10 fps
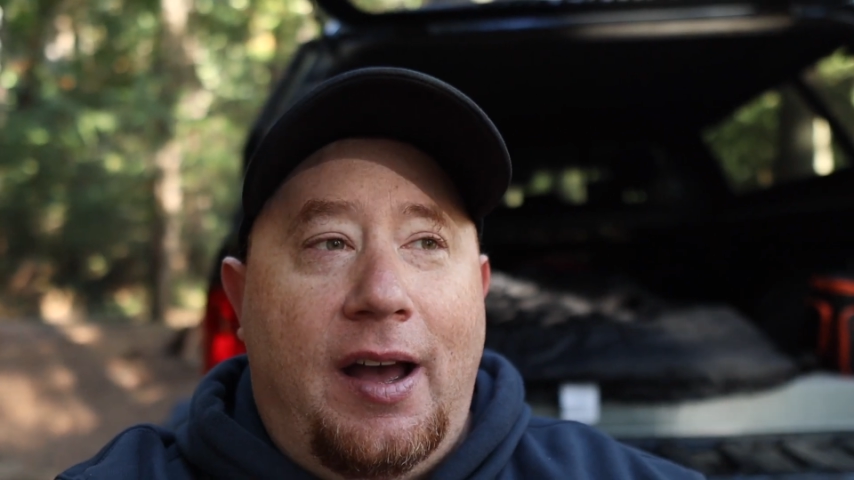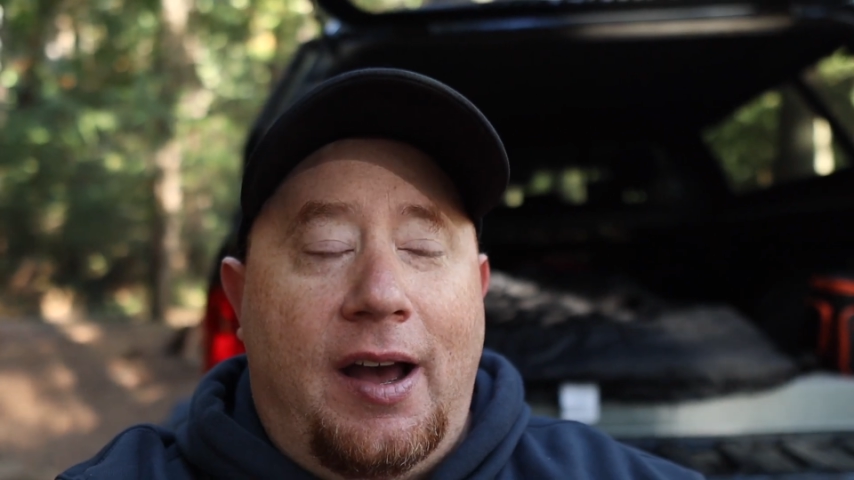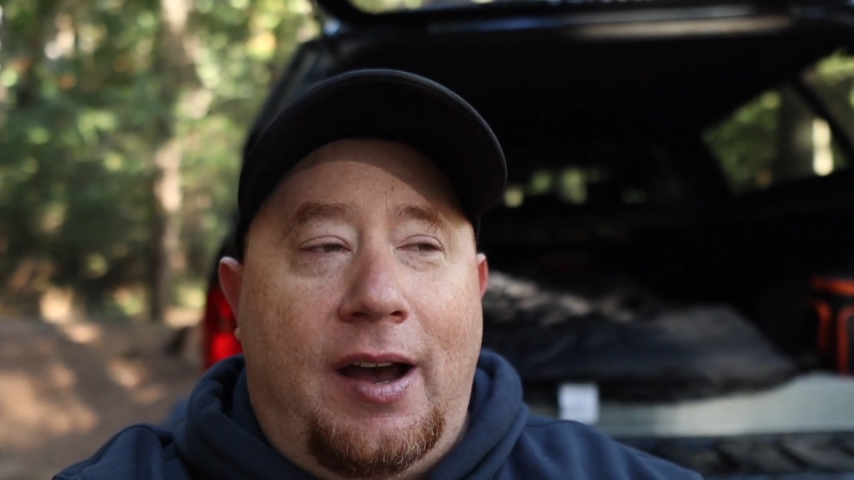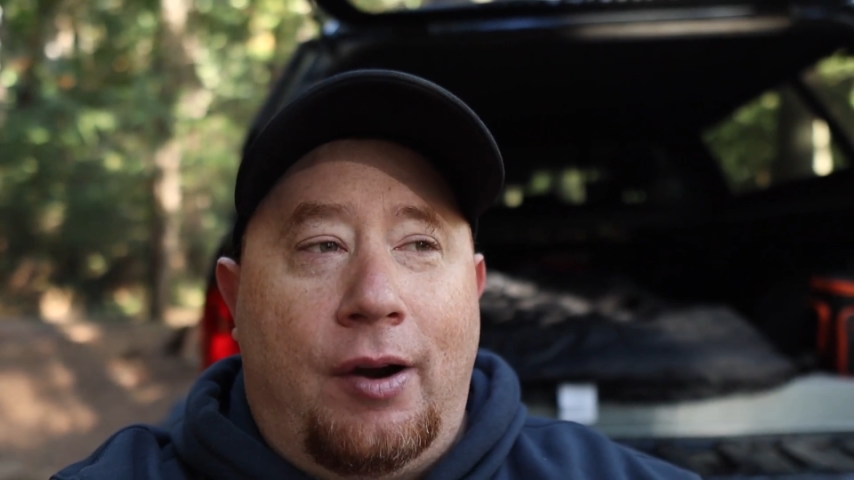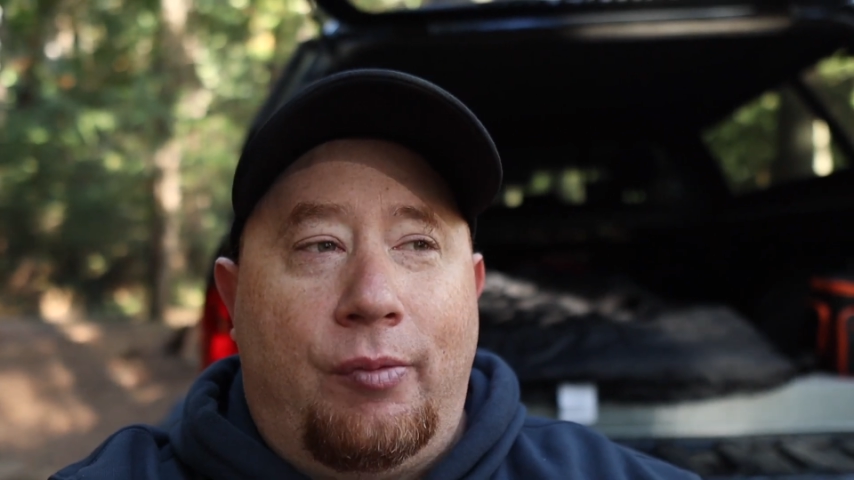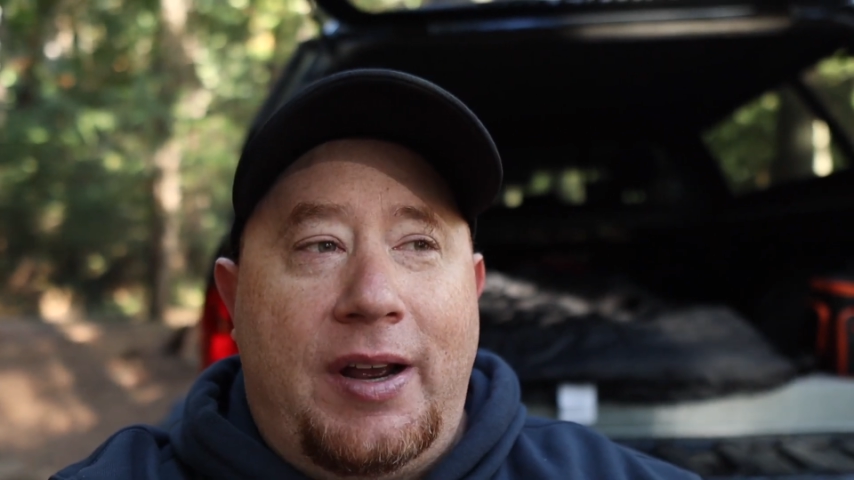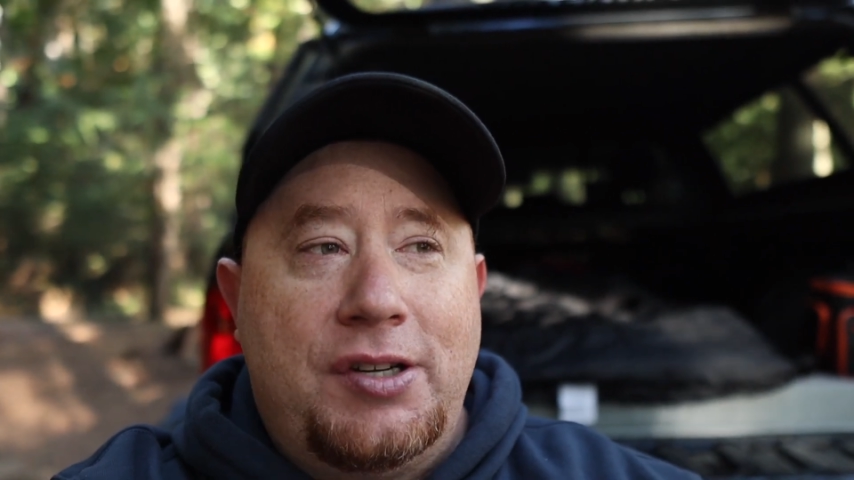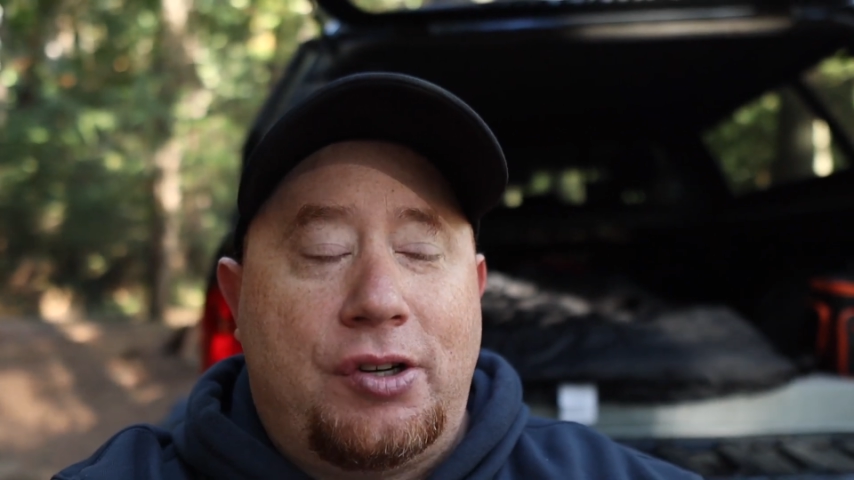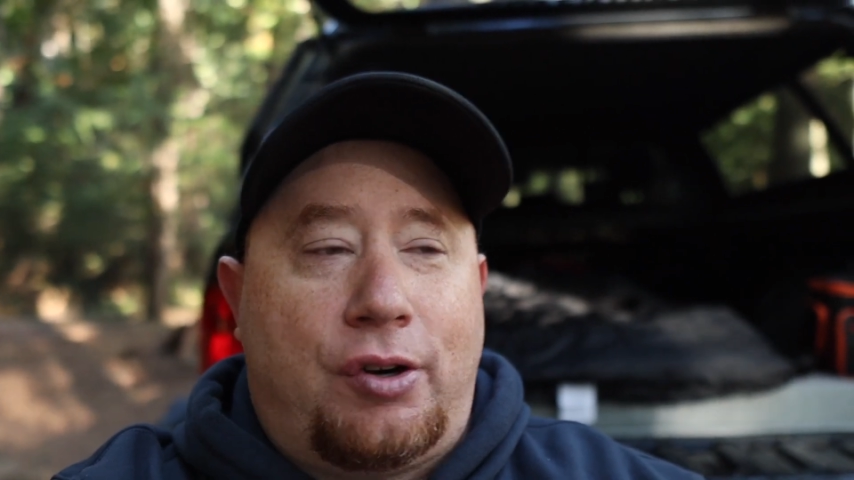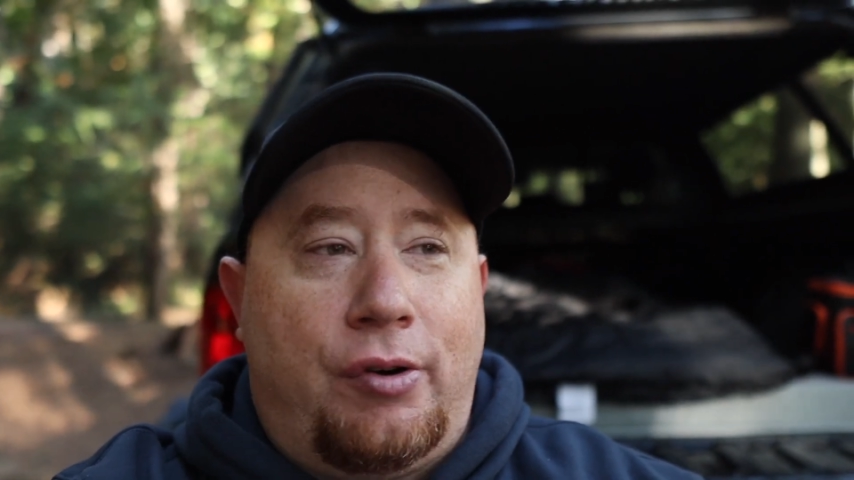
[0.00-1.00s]

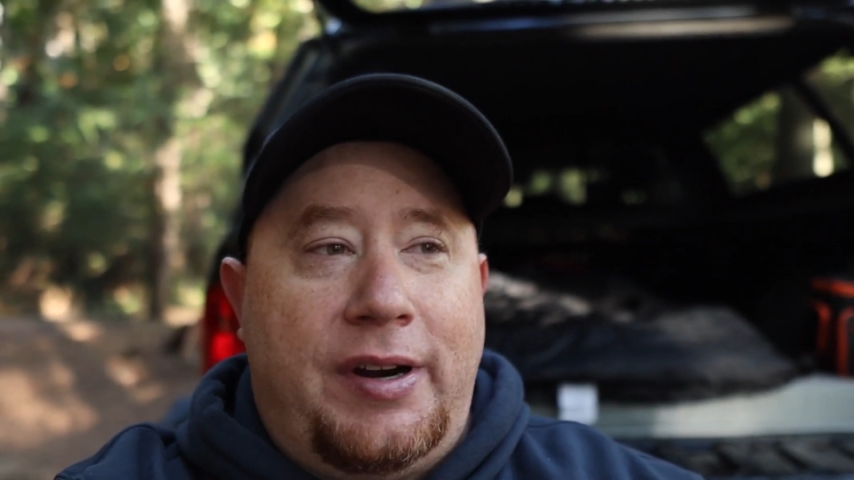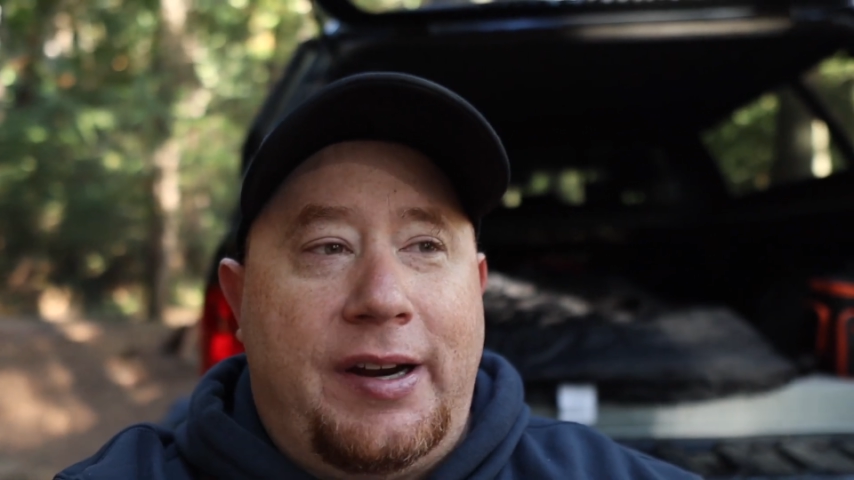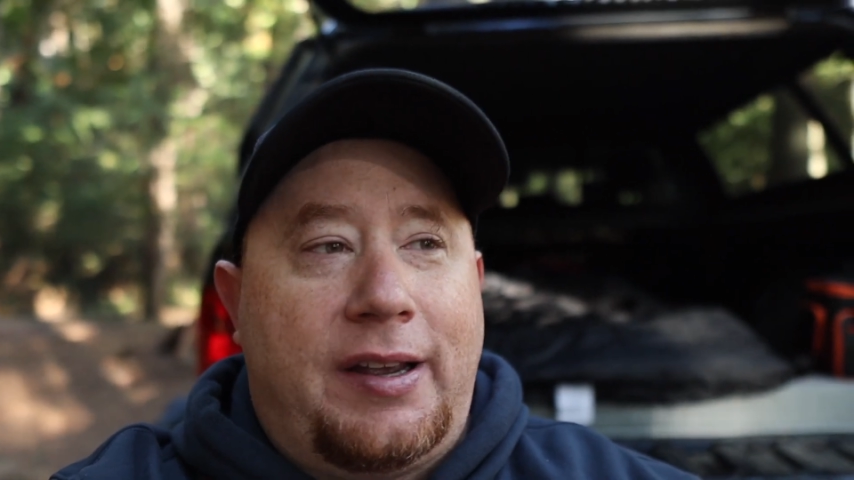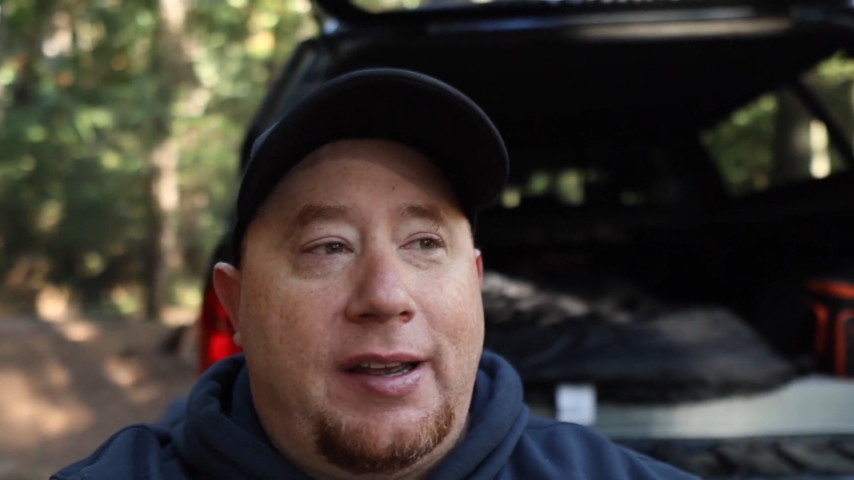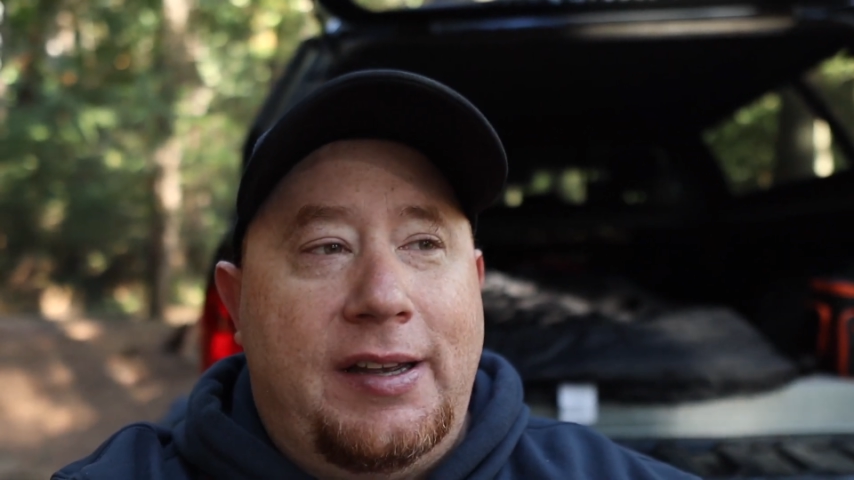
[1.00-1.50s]
Ranger Creek